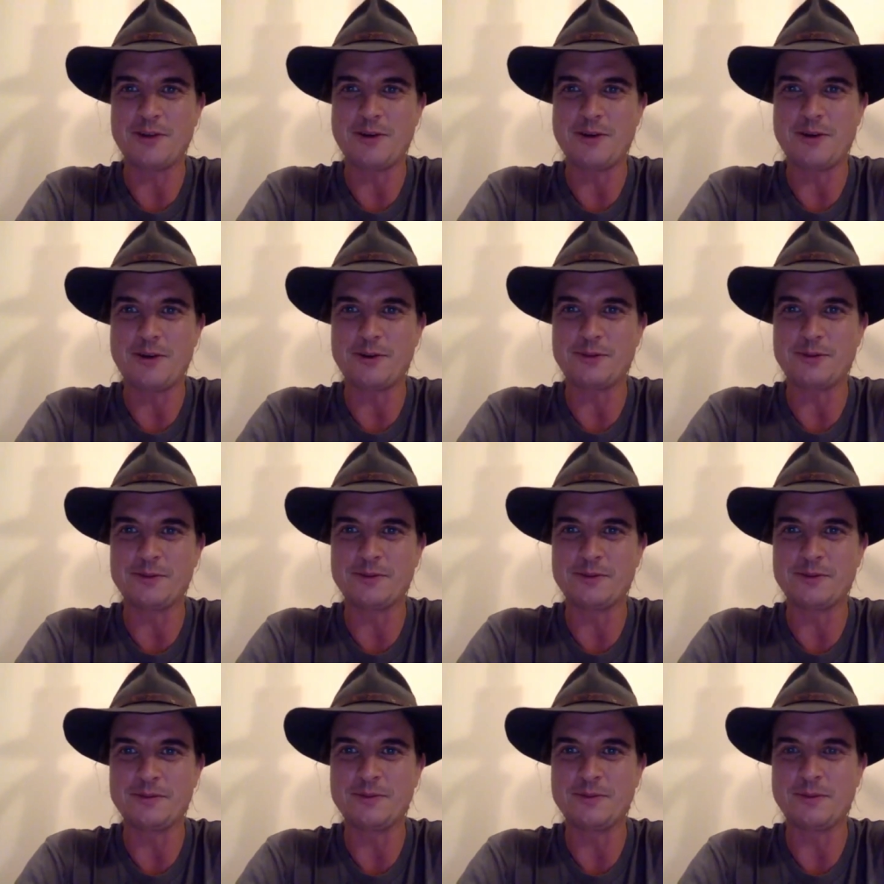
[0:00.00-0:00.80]
old,
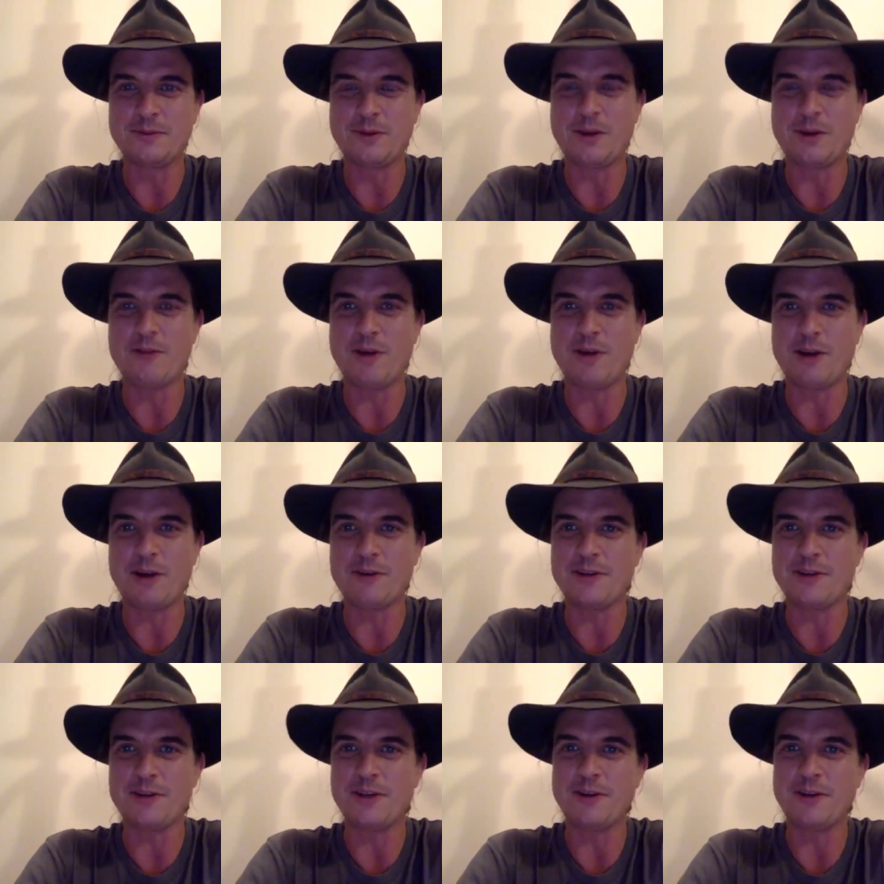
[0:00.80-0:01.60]
well, over 100
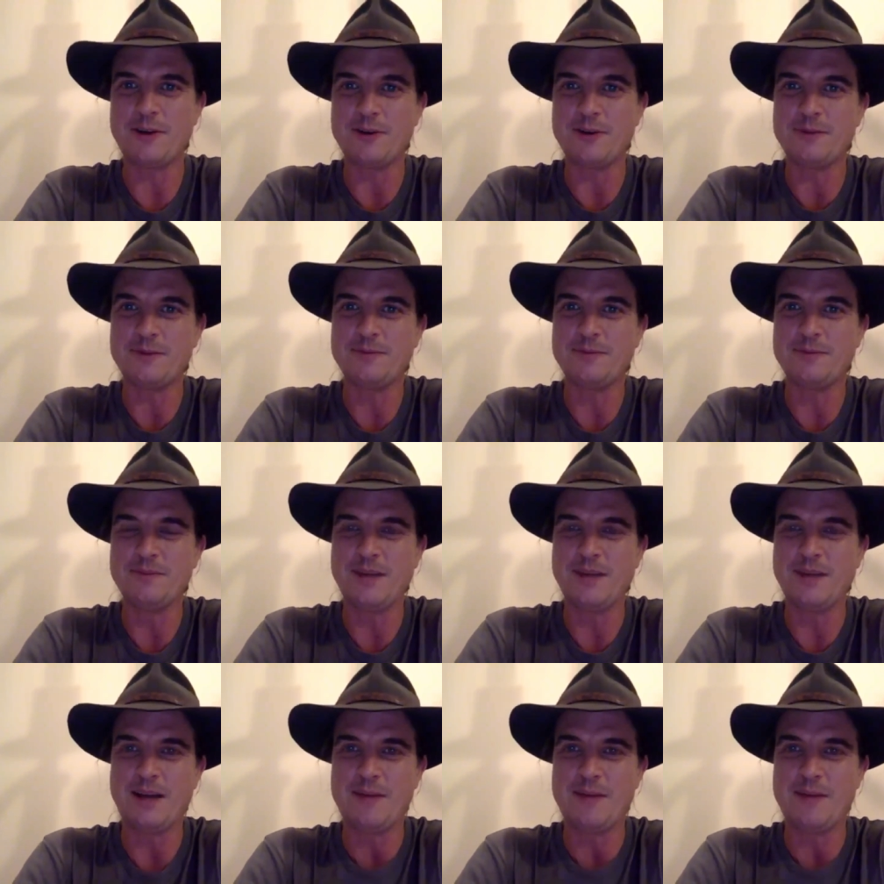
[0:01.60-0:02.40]
year old
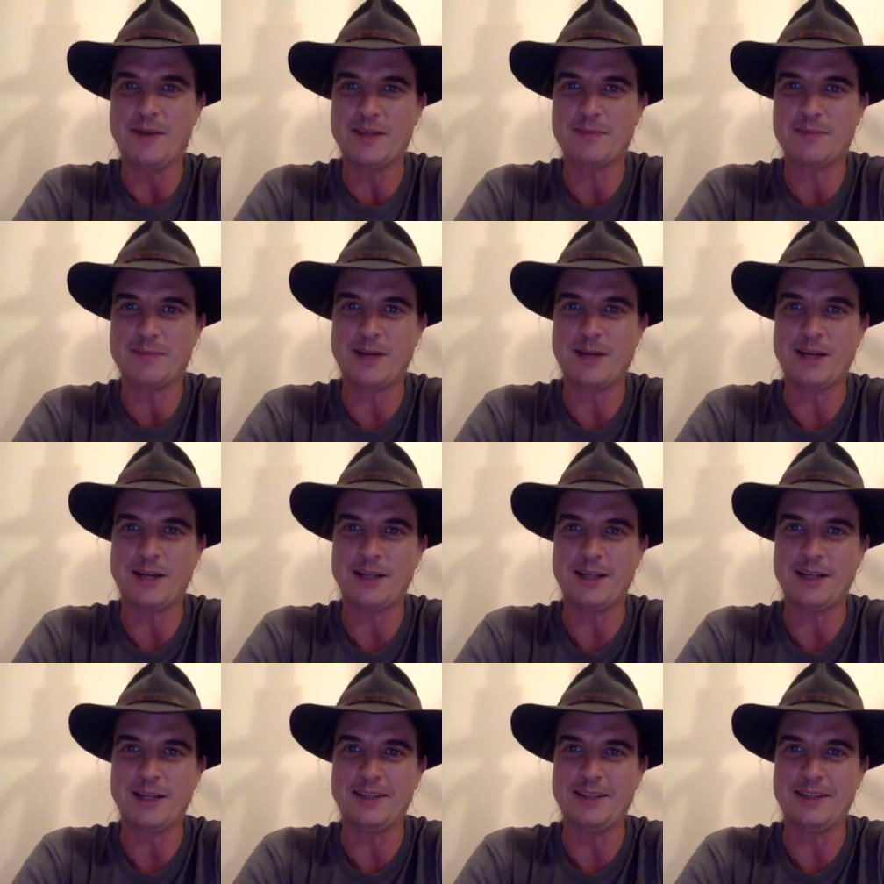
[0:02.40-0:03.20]
um, ex banana
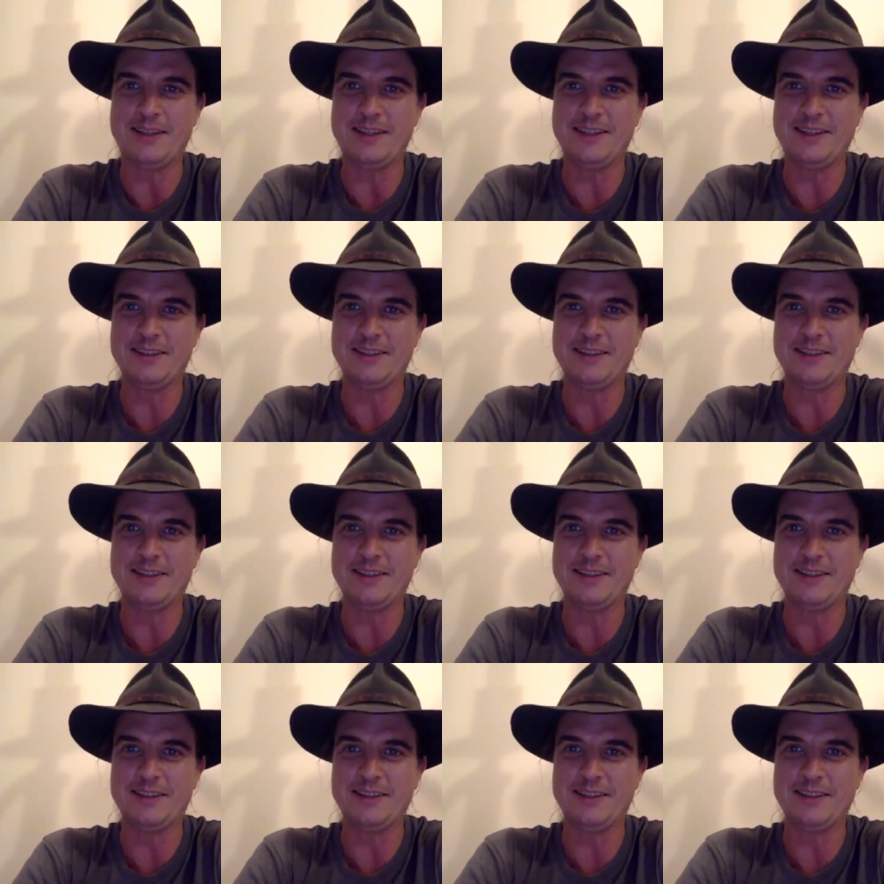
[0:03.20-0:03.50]
land here.